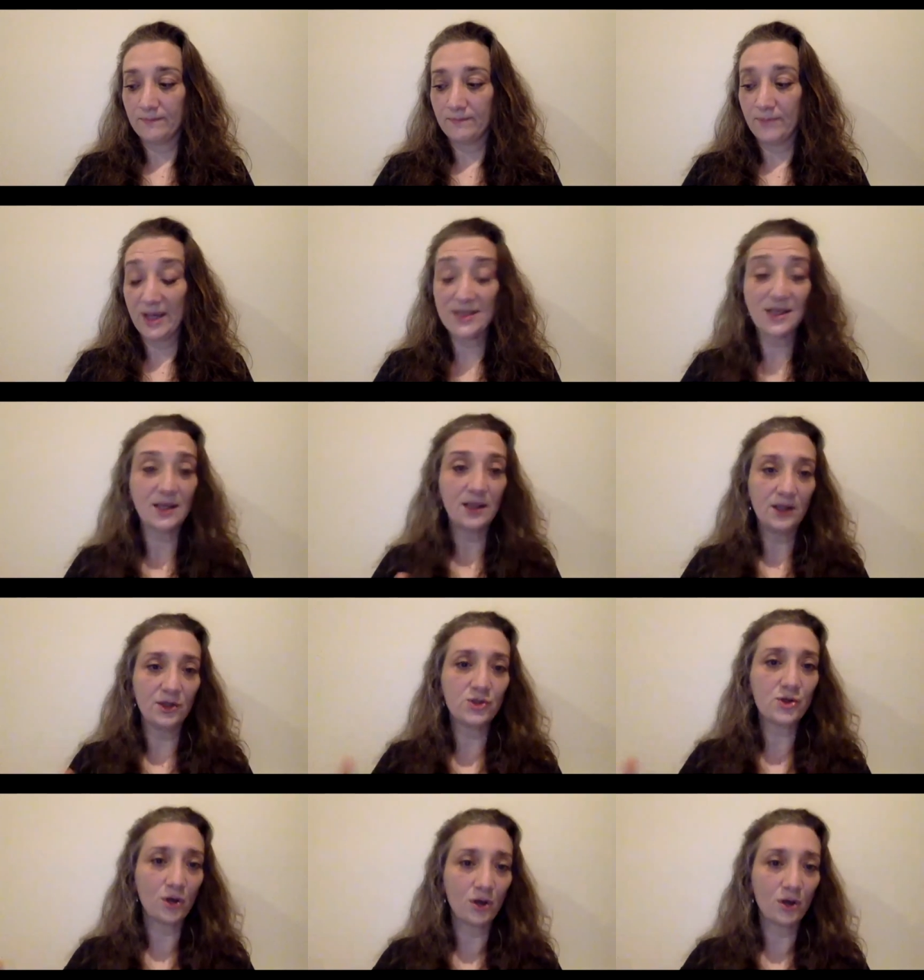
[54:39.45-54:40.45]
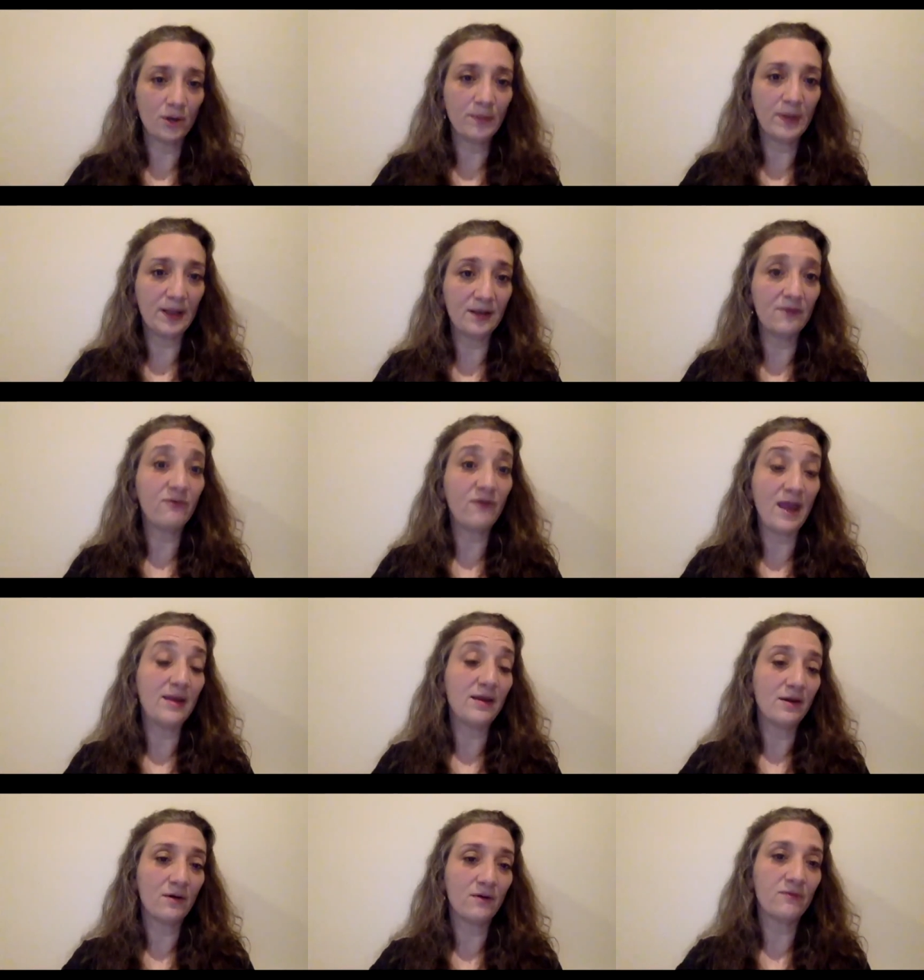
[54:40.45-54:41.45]
basically determine the fate
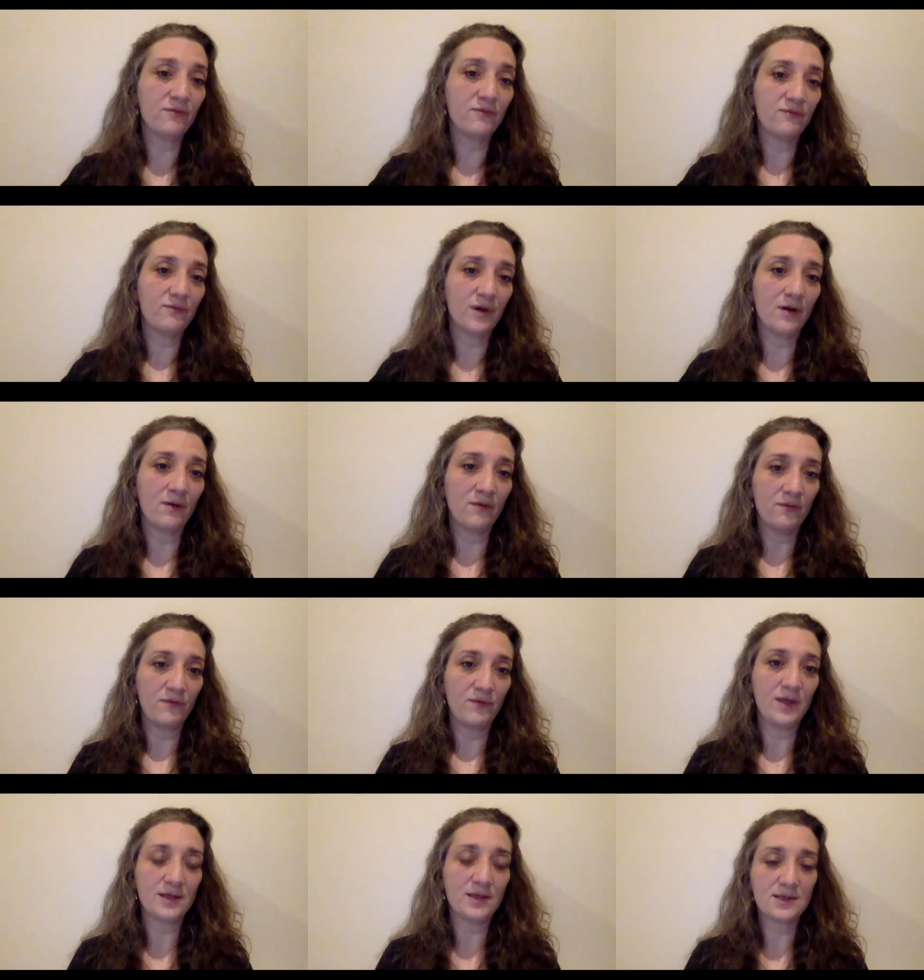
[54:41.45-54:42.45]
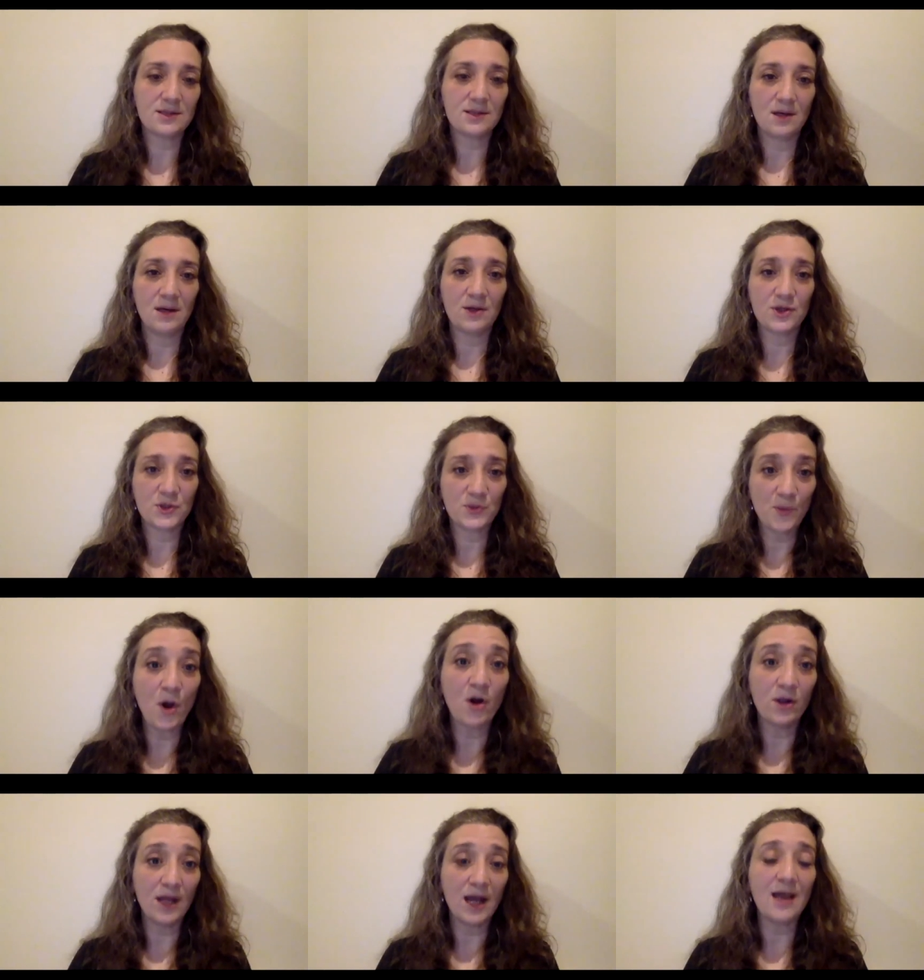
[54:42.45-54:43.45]
of, of this uh,
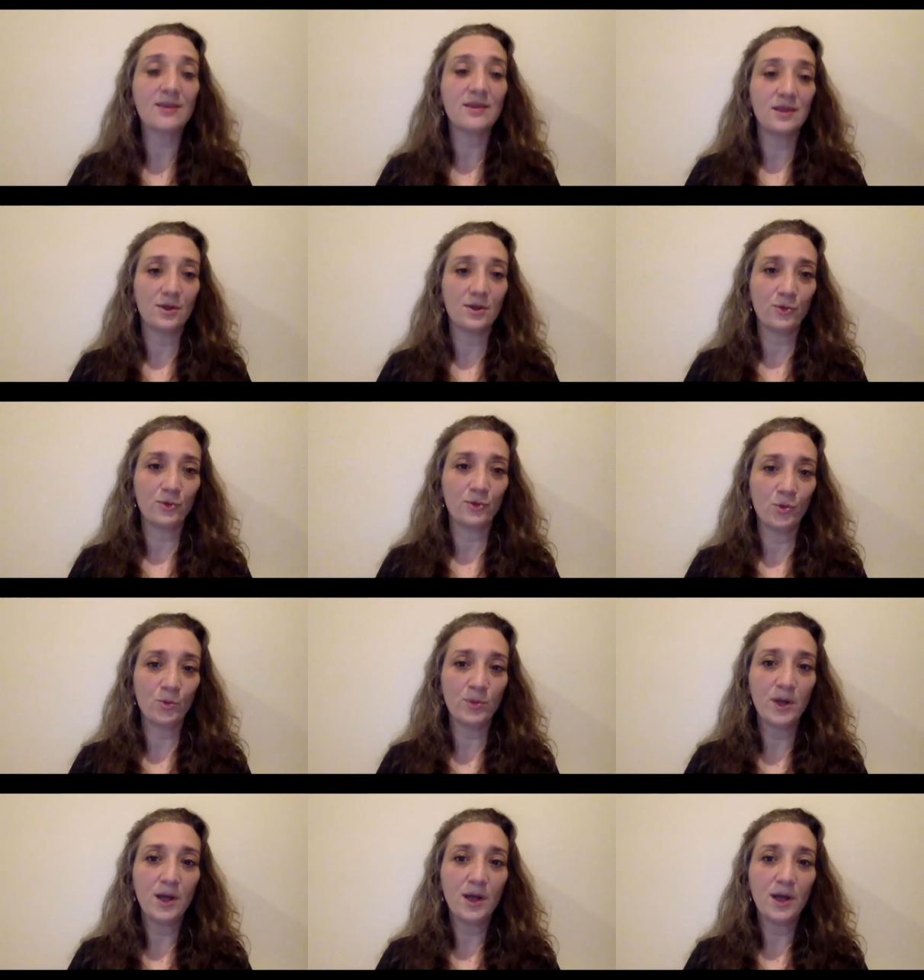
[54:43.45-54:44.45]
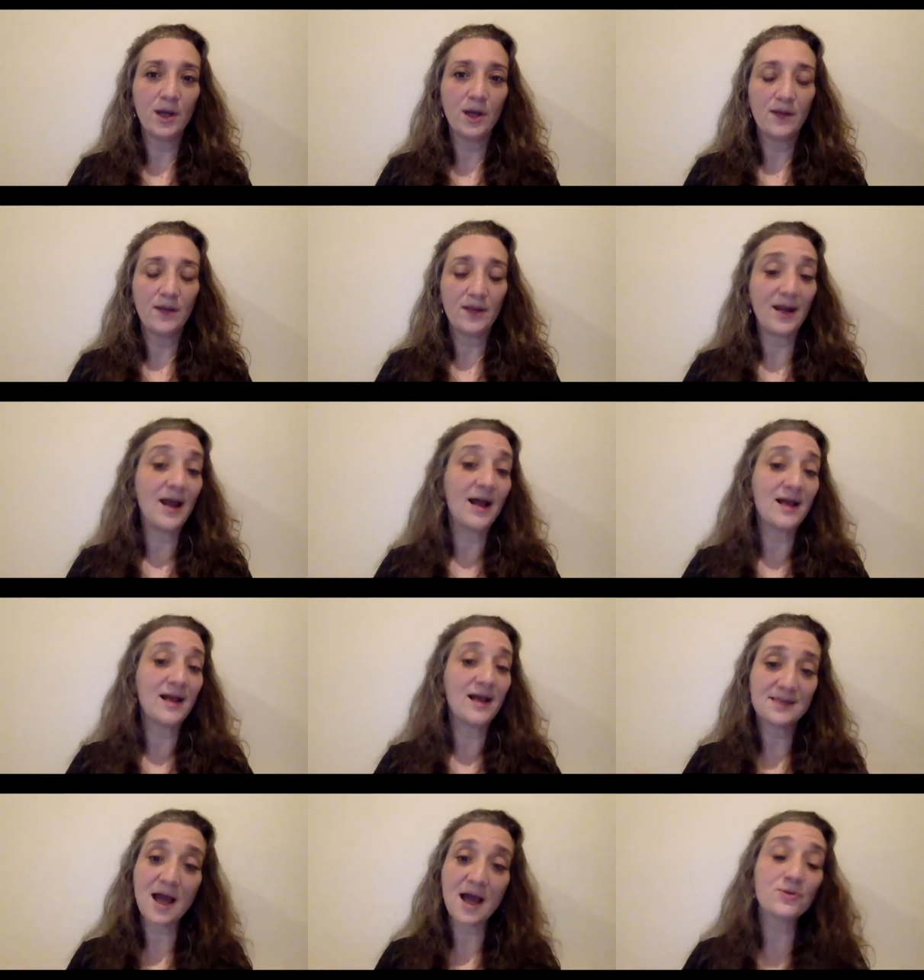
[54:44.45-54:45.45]
small ethnic group that has
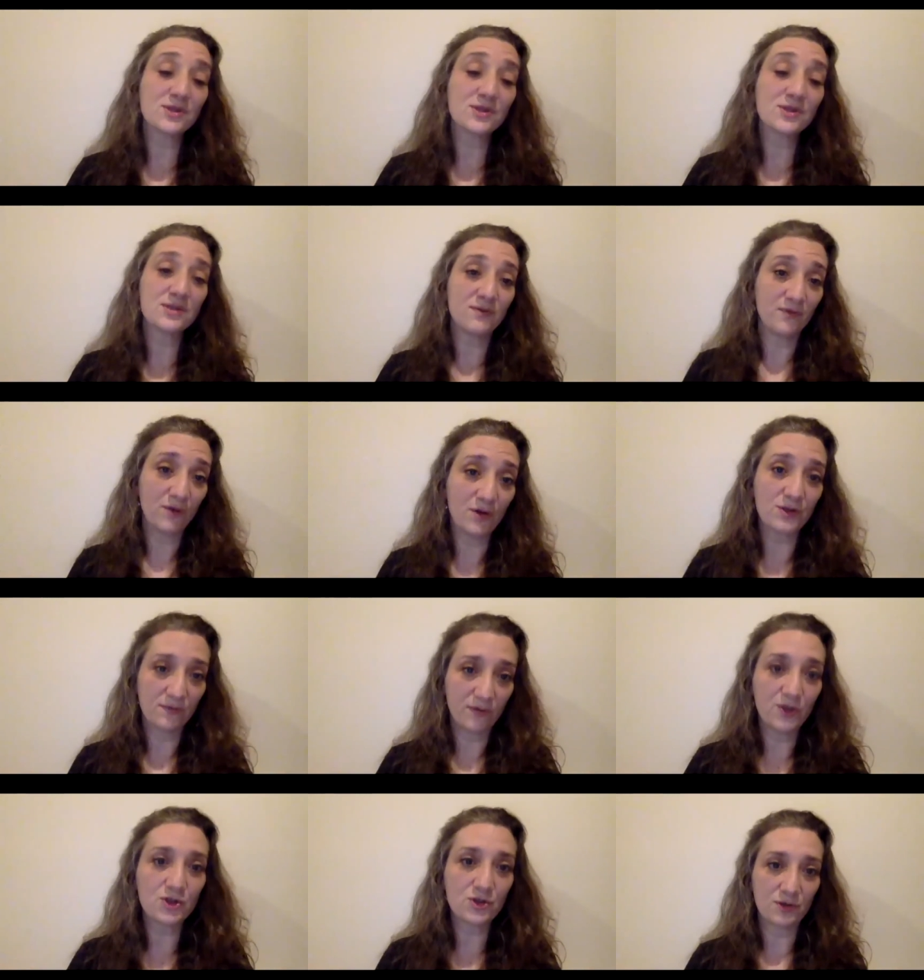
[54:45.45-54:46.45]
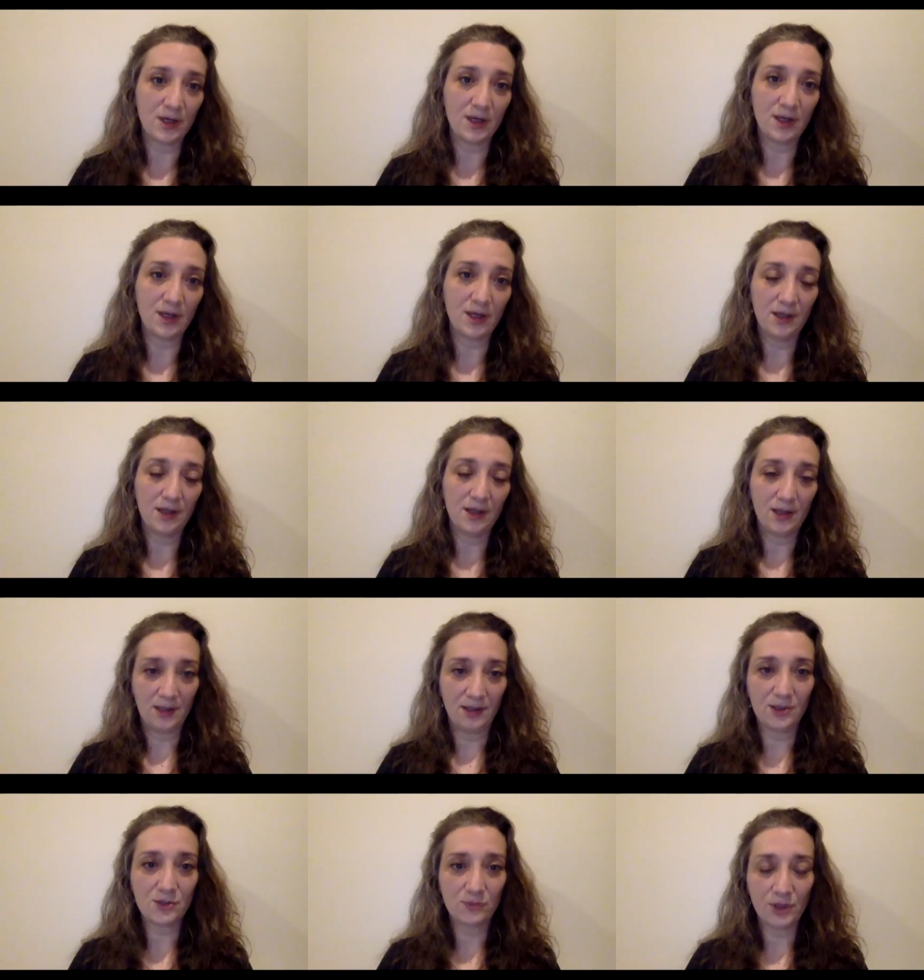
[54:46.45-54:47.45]
thousands of years of history in this
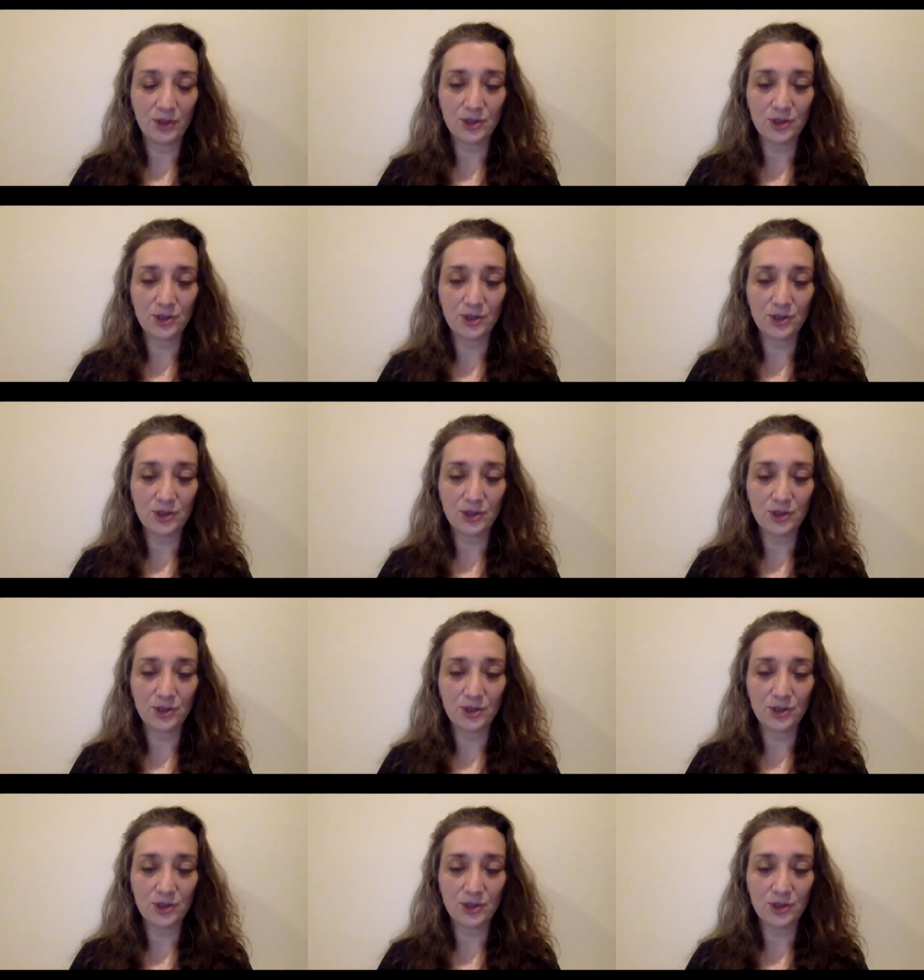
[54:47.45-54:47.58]
region.